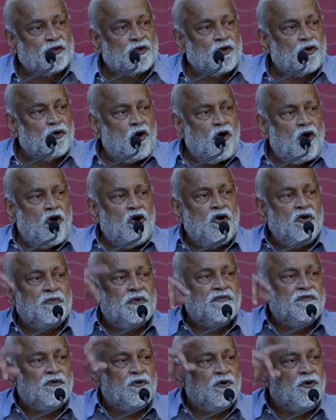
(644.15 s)
So long
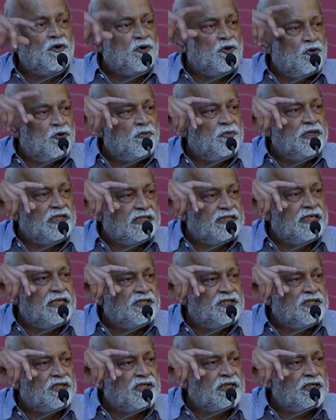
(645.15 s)
before
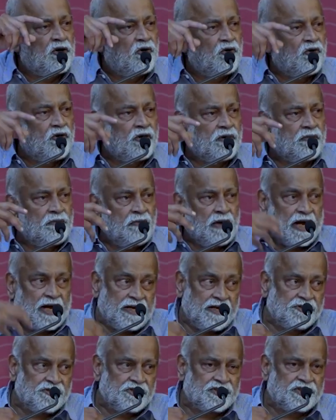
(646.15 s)
globalization or my
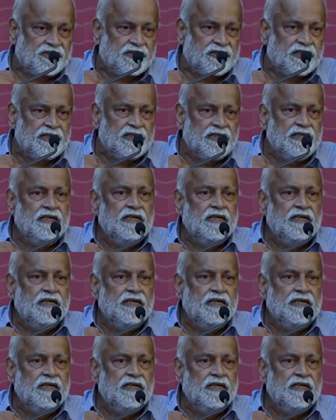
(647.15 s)
interest in it,